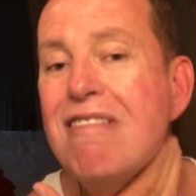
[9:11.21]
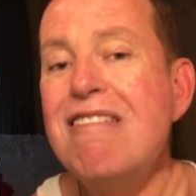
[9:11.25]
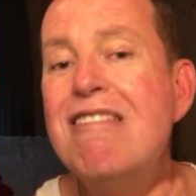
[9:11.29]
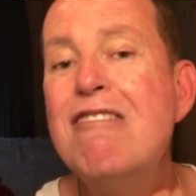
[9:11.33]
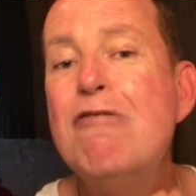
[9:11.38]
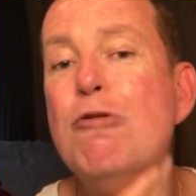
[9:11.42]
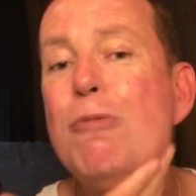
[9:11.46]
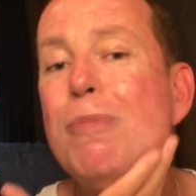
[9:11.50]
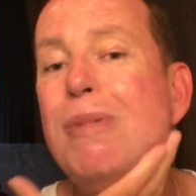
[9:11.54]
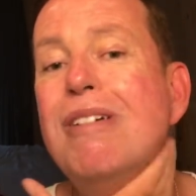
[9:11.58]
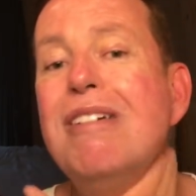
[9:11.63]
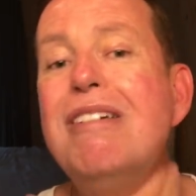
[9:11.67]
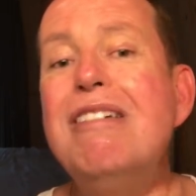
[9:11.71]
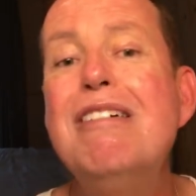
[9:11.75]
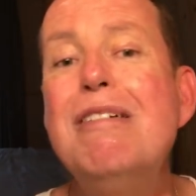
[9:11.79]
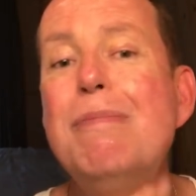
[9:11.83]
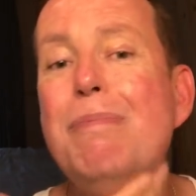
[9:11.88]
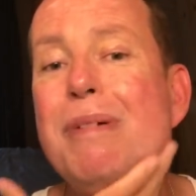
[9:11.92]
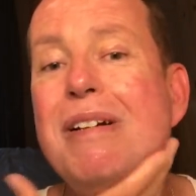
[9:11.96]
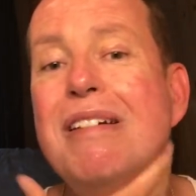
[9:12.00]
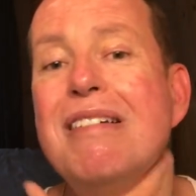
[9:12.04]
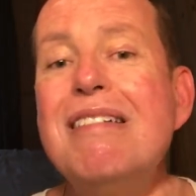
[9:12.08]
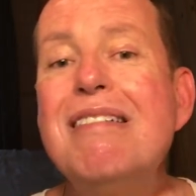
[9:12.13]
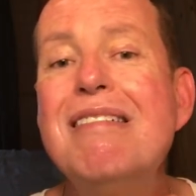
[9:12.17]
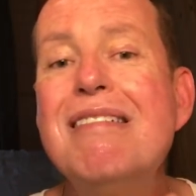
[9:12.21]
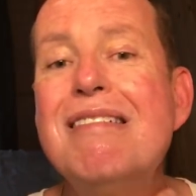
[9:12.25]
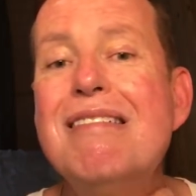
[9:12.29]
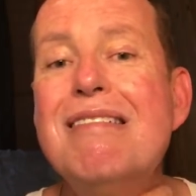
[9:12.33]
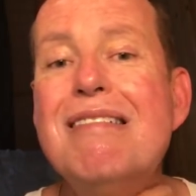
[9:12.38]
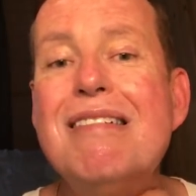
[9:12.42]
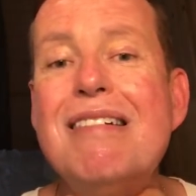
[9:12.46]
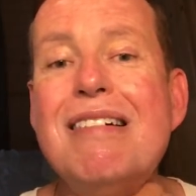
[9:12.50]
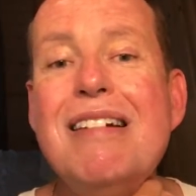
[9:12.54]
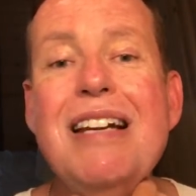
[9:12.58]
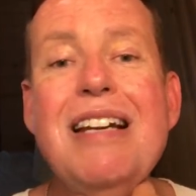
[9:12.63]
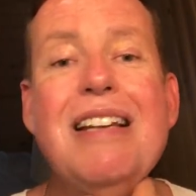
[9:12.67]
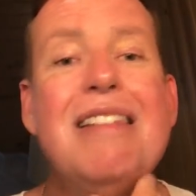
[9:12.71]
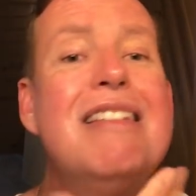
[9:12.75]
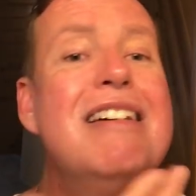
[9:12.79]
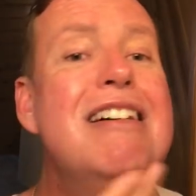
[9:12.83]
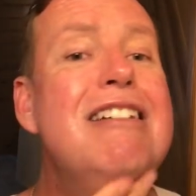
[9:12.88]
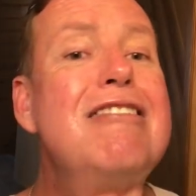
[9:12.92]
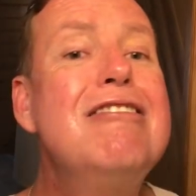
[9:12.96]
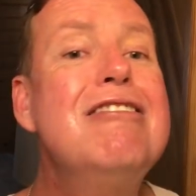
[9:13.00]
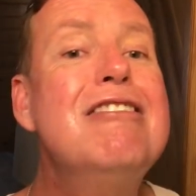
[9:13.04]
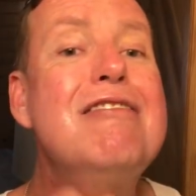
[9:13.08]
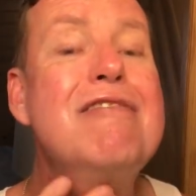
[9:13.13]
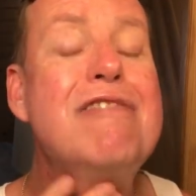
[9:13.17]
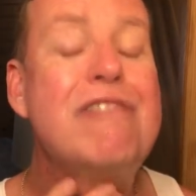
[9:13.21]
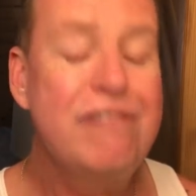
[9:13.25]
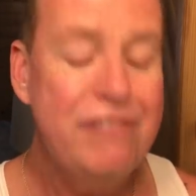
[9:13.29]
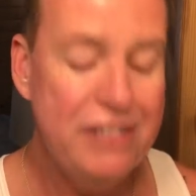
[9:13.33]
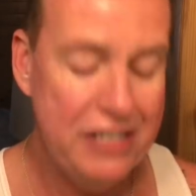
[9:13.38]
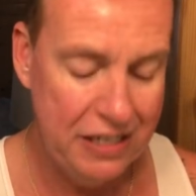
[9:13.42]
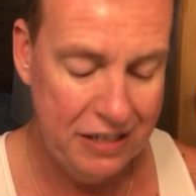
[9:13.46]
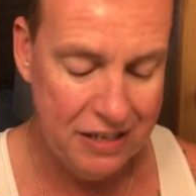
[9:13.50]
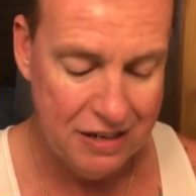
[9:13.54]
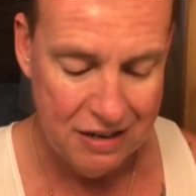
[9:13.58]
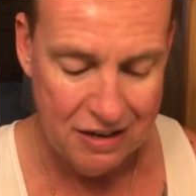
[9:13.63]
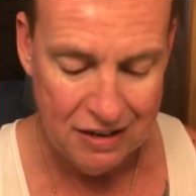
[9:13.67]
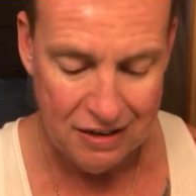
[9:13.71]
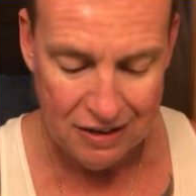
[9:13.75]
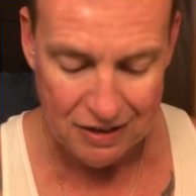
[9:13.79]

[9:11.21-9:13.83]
and opened it up at 8,000 feet.